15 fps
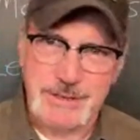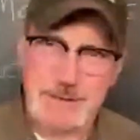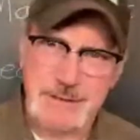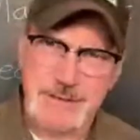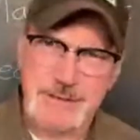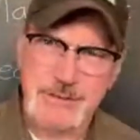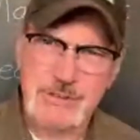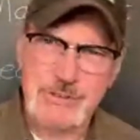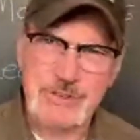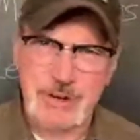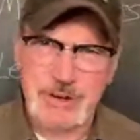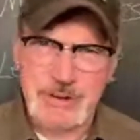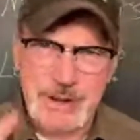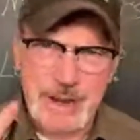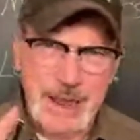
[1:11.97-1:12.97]
this is our
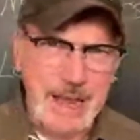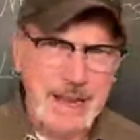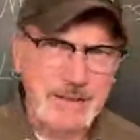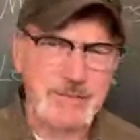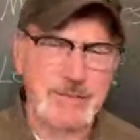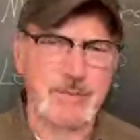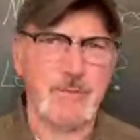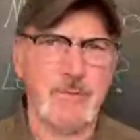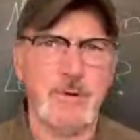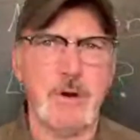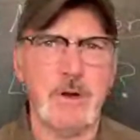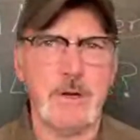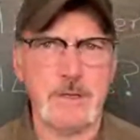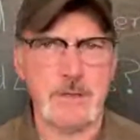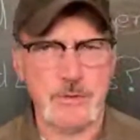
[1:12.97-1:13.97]
ninth
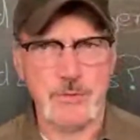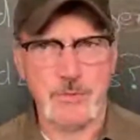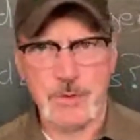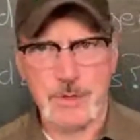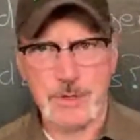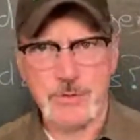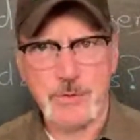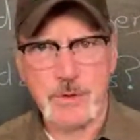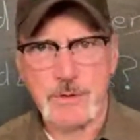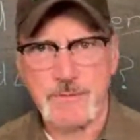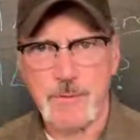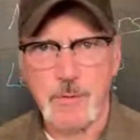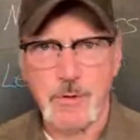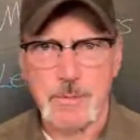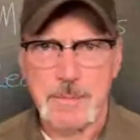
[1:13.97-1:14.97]
one in
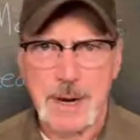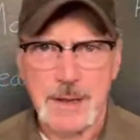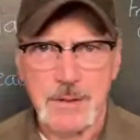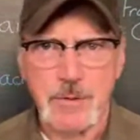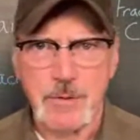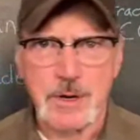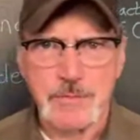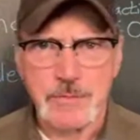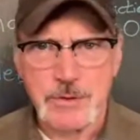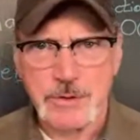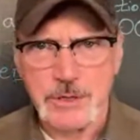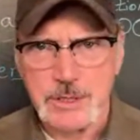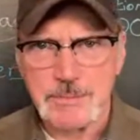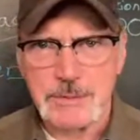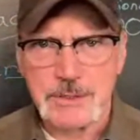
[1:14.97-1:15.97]
2024, by the way, if you're
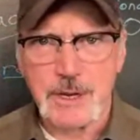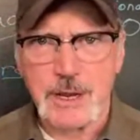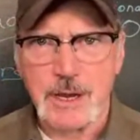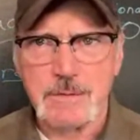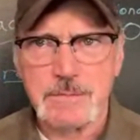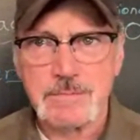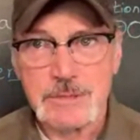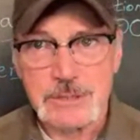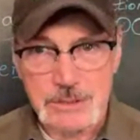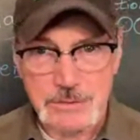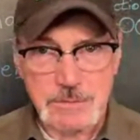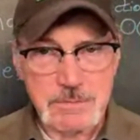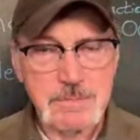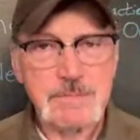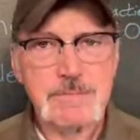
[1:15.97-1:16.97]
keeping count, because
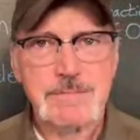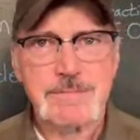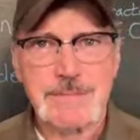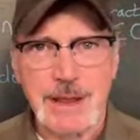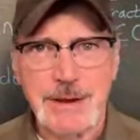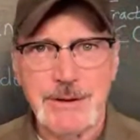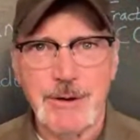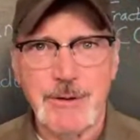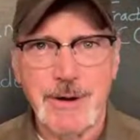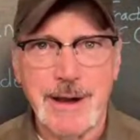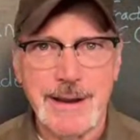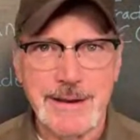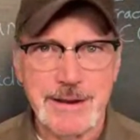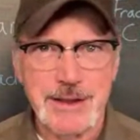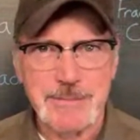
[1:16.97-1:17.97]
I know I
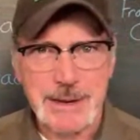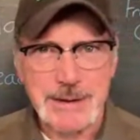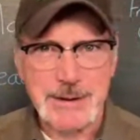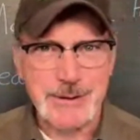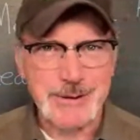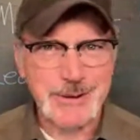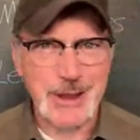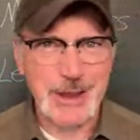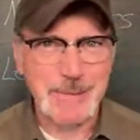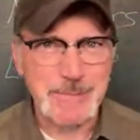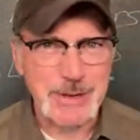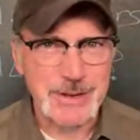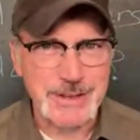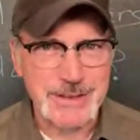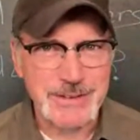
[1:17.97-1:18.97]
am, I know
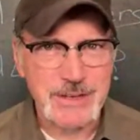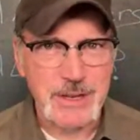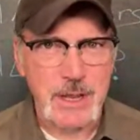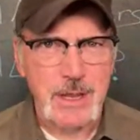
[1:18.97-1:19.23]
Camden is.